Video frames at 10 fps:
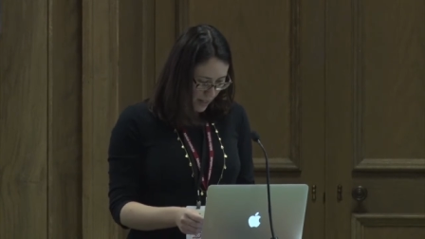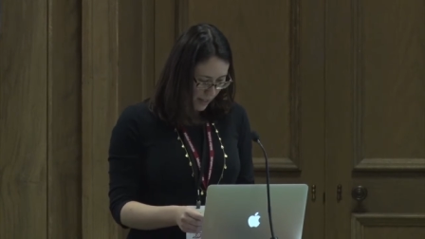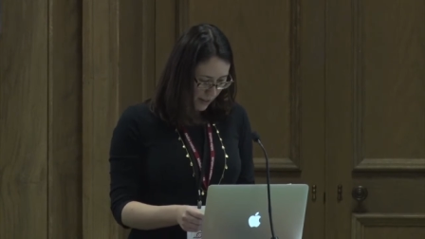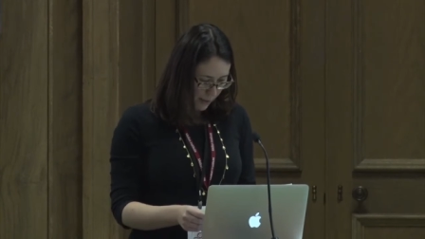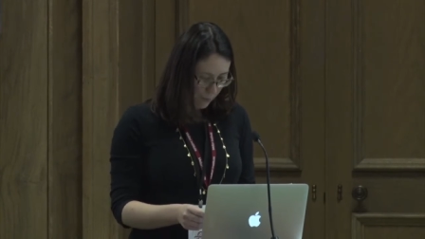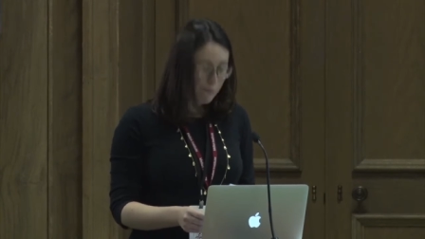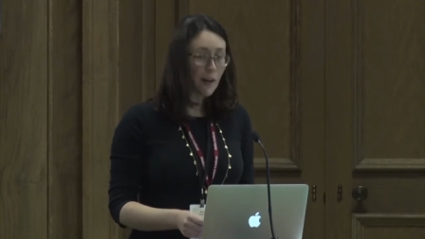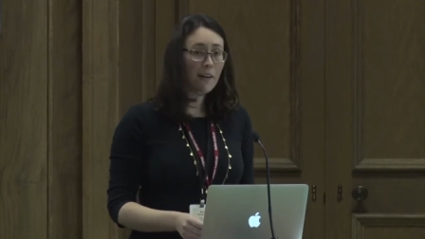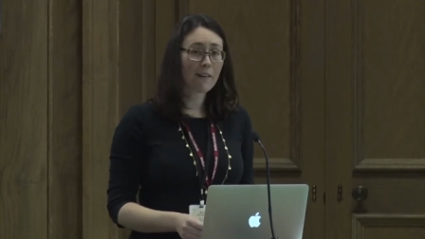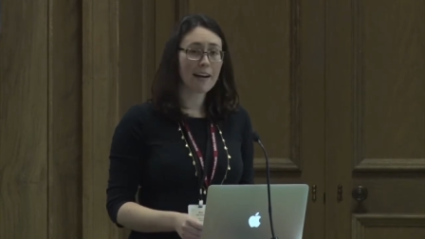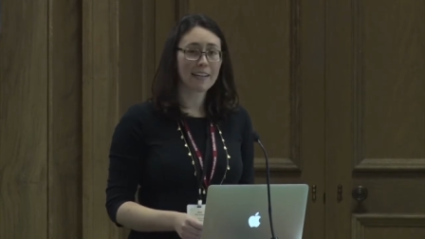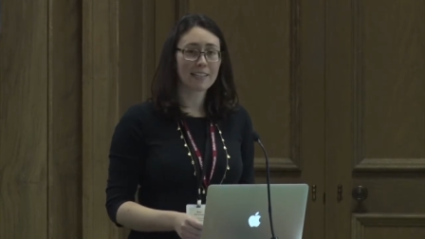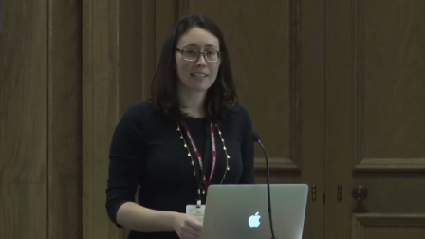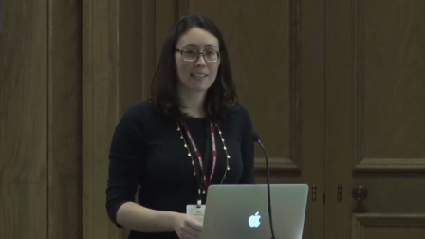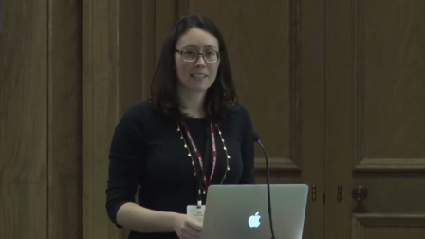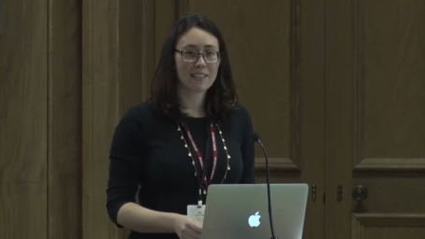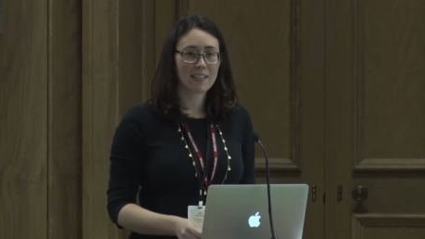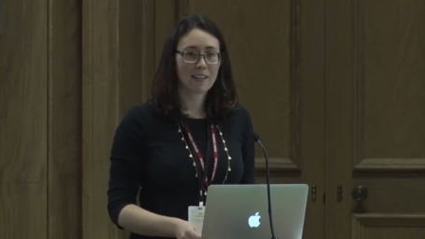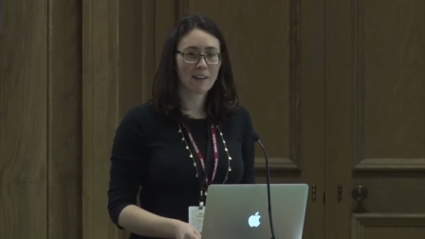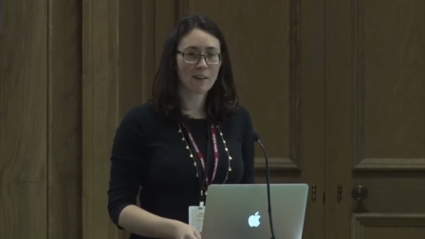Uh, your fire exits
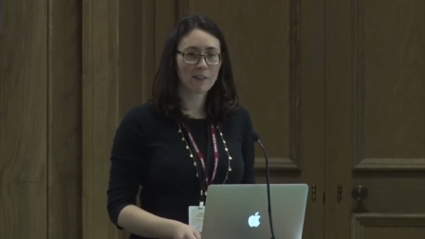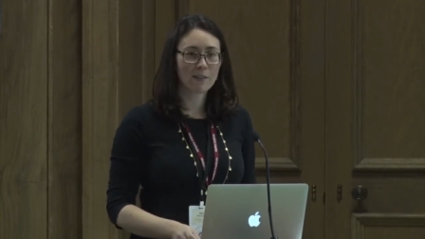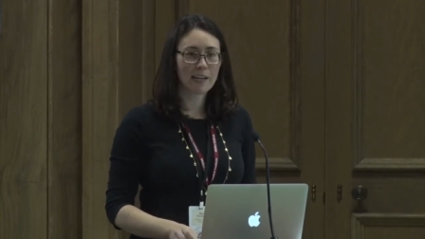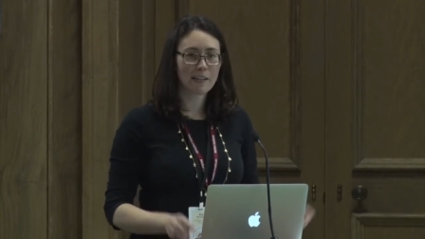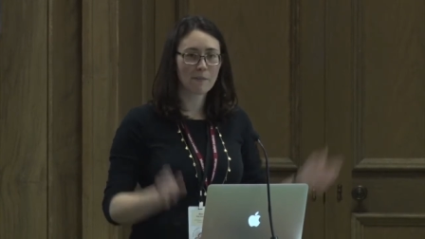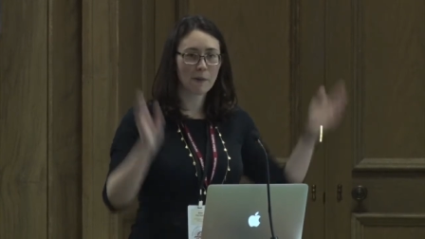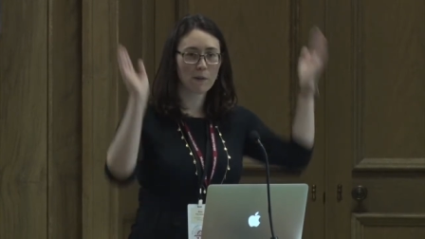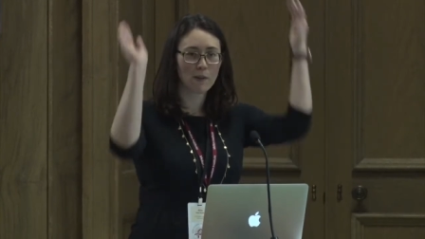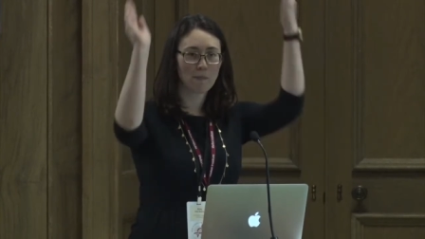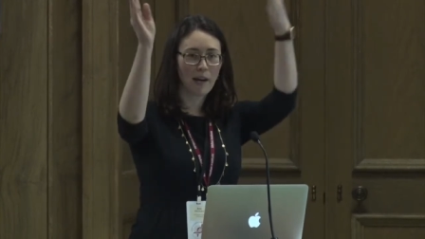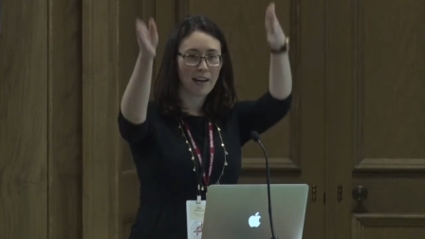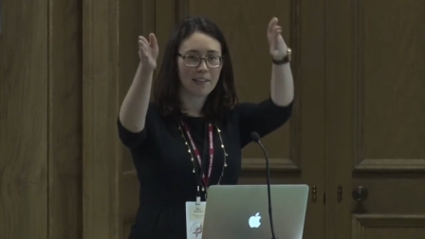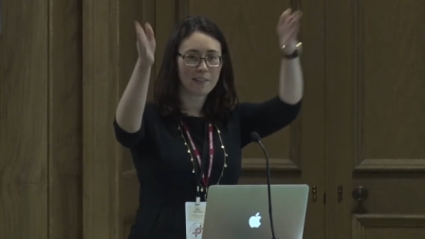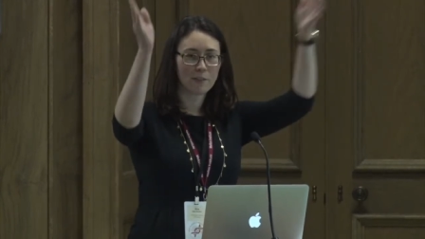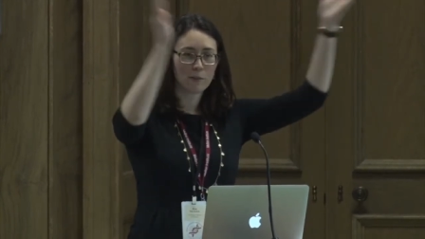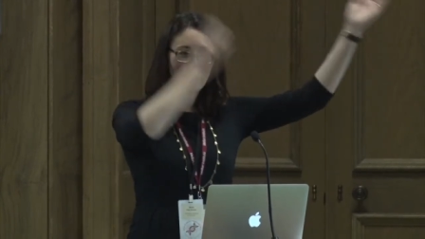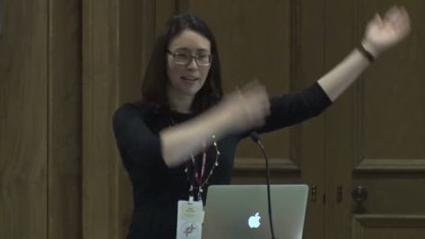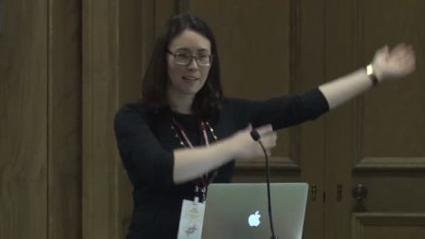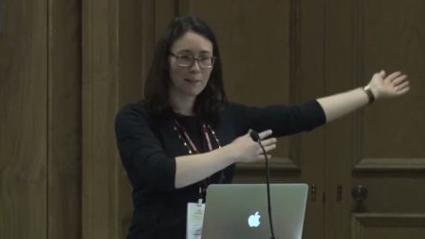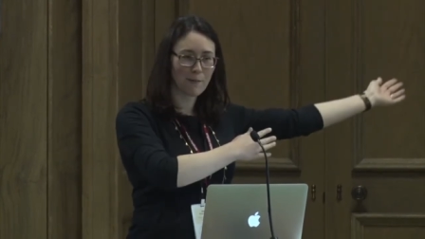are located both behind you
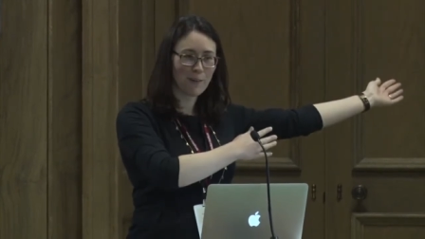and in